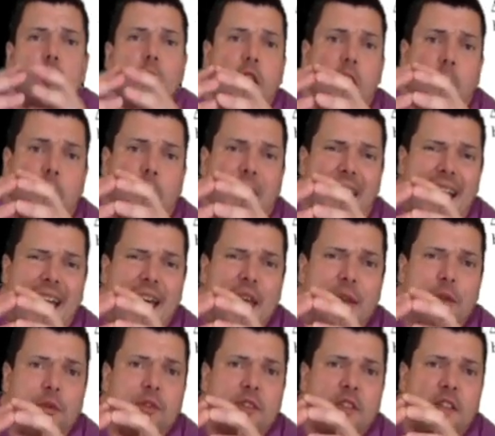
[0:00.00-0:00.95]

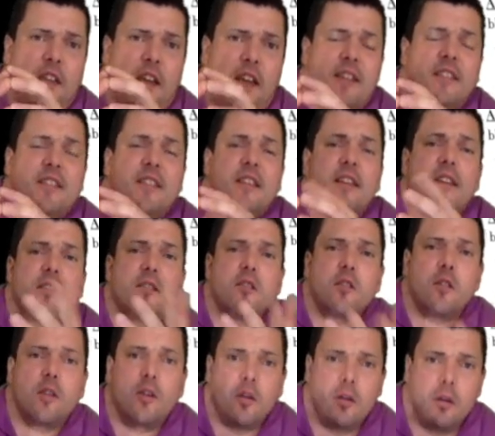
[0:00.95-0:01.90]
hepatocytes has
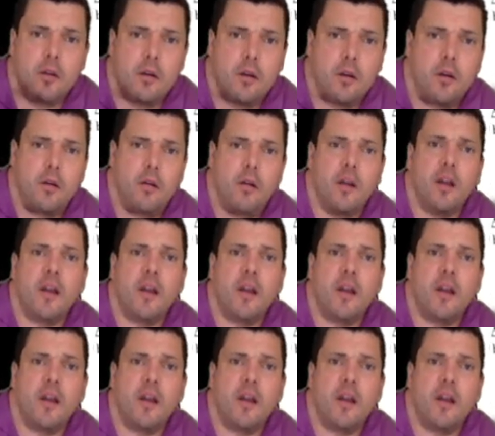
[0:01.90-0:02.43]
occurred.